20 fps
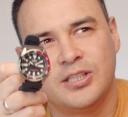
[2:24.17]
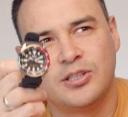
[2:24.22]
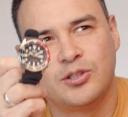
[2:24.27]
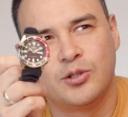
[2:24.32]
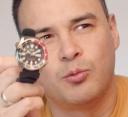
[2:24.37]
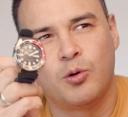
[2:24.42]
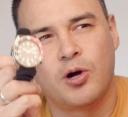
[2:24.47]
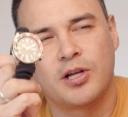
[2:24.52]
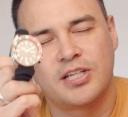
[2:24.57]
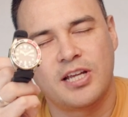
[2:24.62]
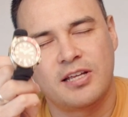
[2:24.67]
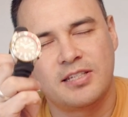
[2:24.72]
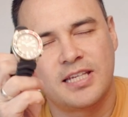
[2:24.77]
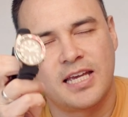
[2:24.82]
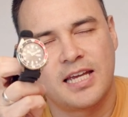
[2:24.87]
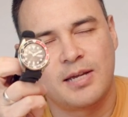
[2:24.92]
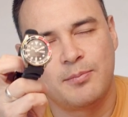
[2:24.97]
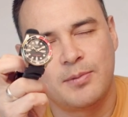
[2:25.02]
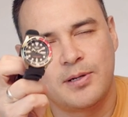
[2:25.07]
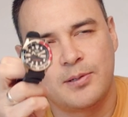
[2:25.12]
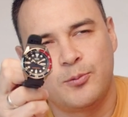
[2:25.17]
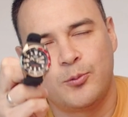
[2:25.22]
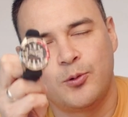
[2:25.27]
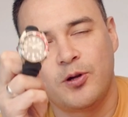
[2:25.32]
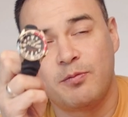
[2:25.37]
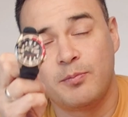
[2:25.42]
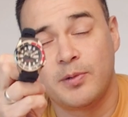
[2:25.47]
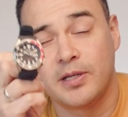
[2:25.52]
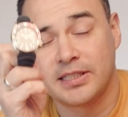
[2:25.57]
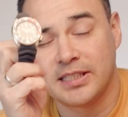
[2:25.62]
the watch I'd take
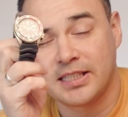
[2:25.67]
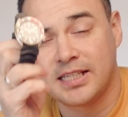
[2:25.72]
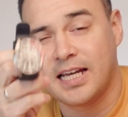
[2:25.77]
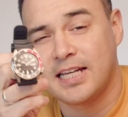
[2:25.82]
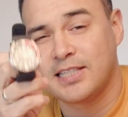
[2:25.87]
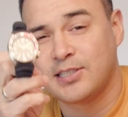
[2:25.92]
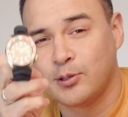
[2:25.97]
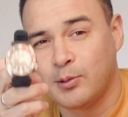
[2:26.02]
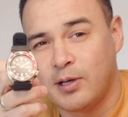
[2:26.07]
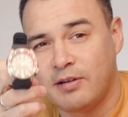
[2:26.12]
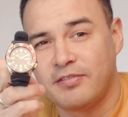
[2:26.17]
with me is a Casio